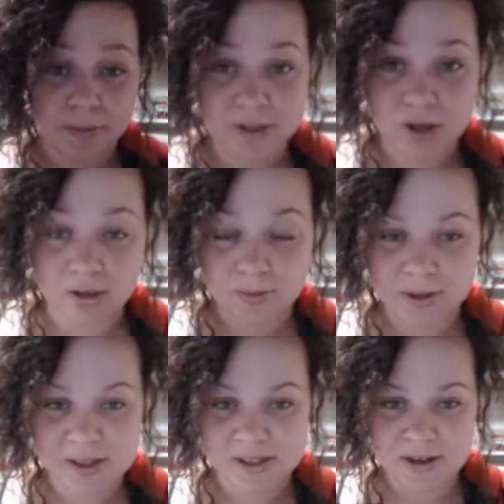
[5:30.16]
talked
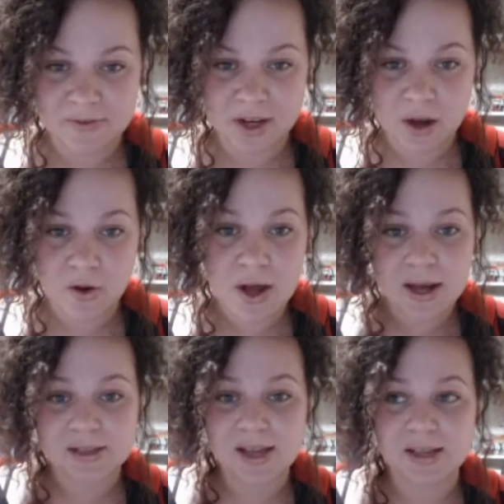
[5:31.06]
about this in a video.
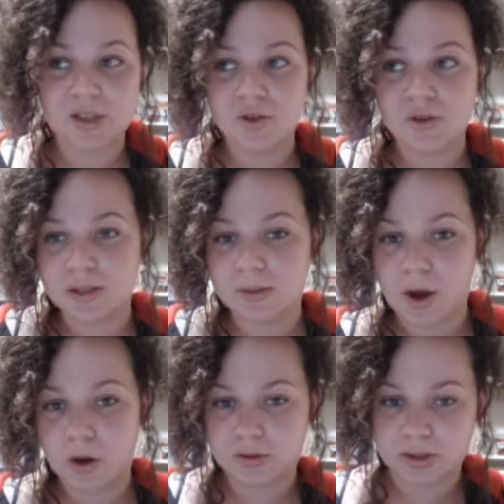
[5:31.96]
Assassin's Creed is my
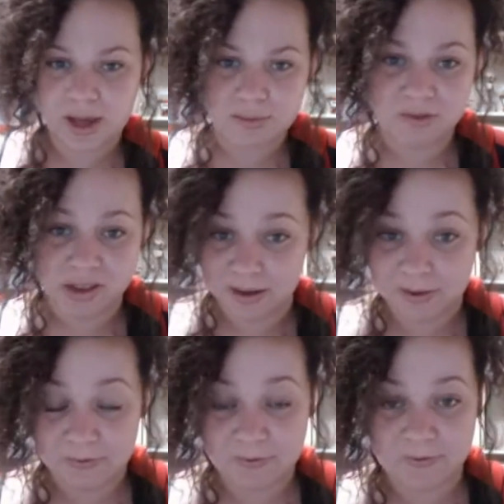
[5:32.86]
all-time
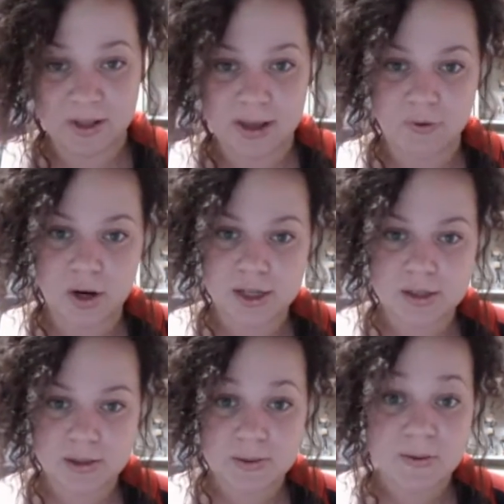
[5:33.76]

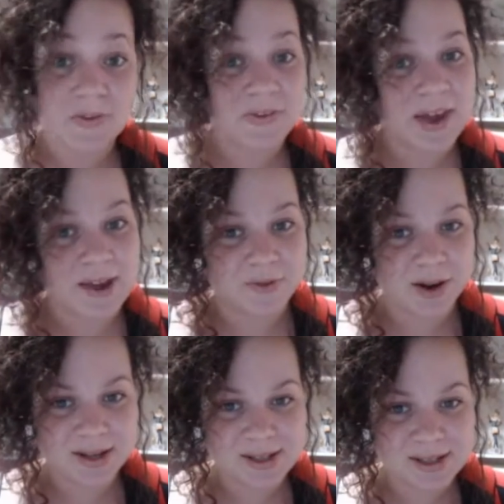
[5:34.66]
favorite
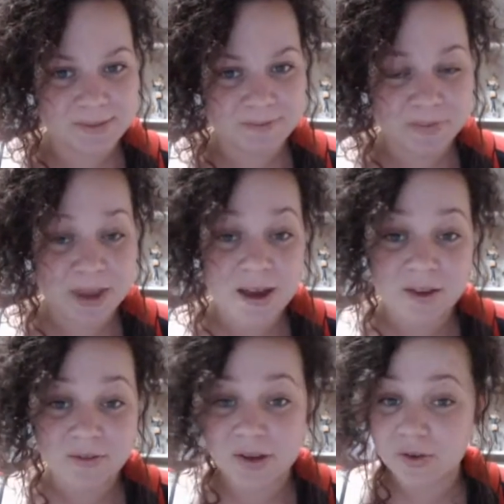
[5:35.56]
favorite
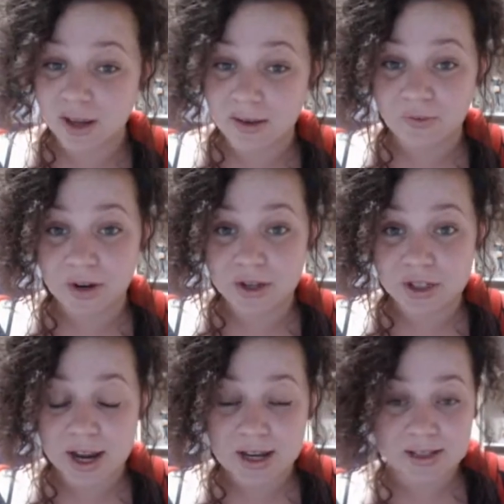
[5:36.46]
video game
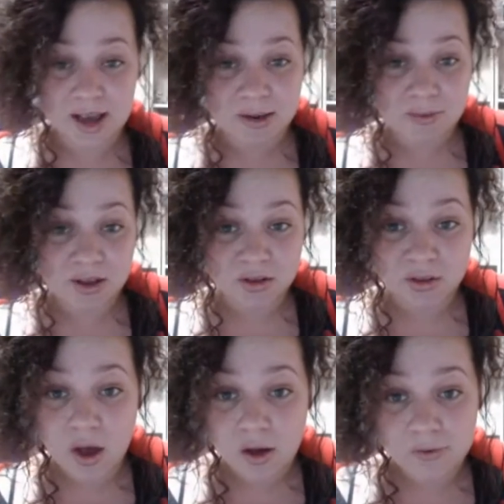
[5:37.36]
franchise. I'm in
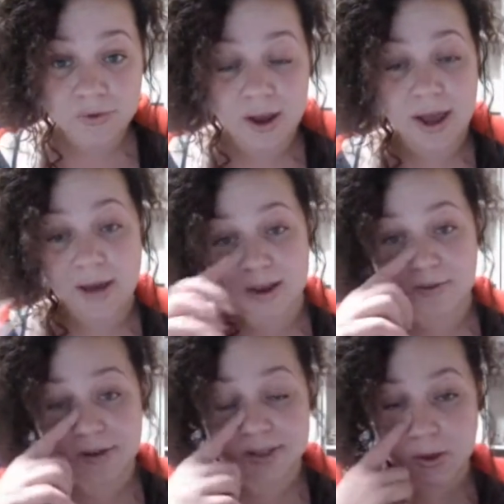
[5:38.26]
love. I have
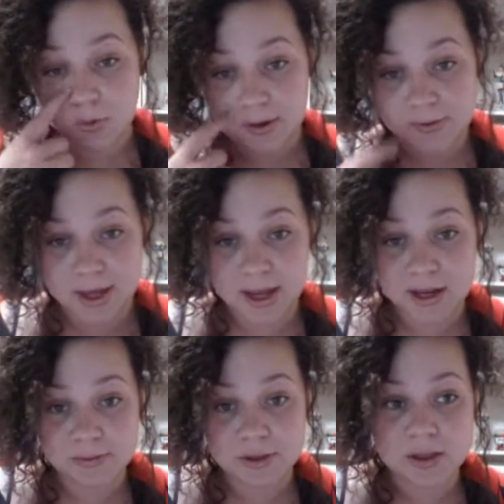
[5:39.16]
every single one of the
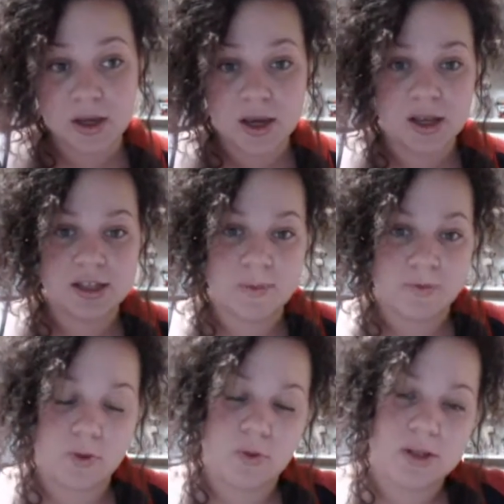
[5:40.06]
games except
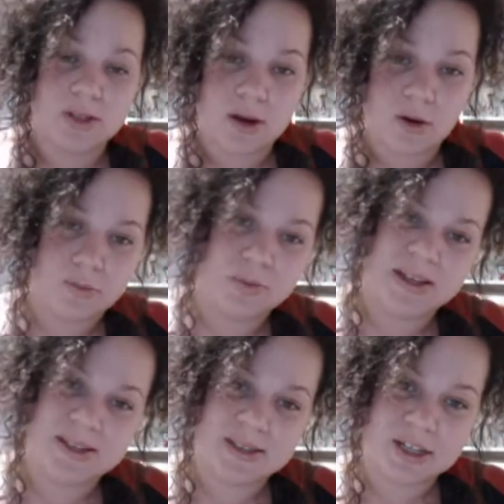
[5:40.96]
for the ones that are on
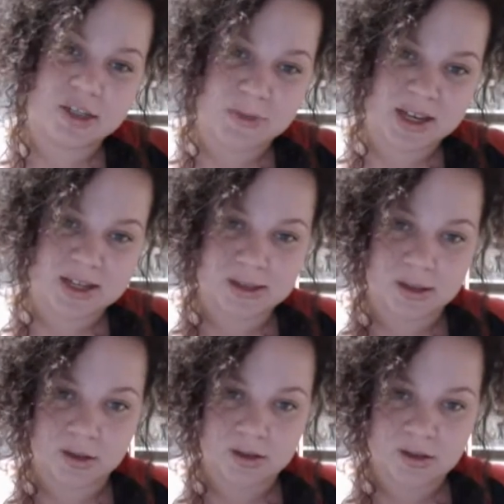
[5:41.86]
PlayStation
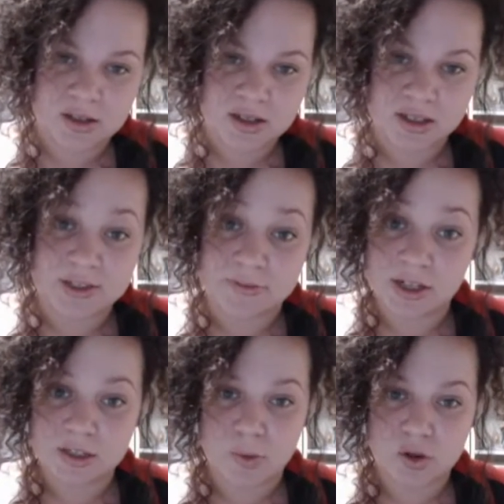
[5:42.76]
because I have an
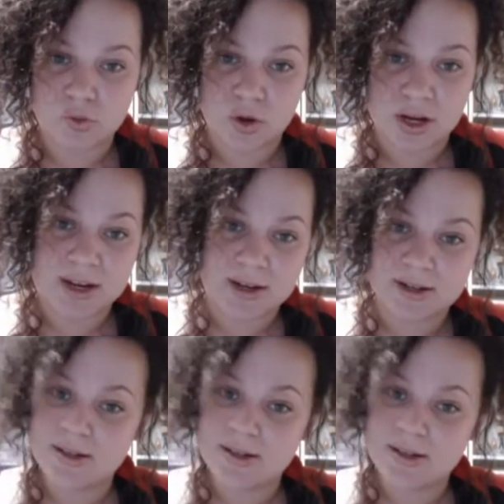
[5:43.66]
Xbox One and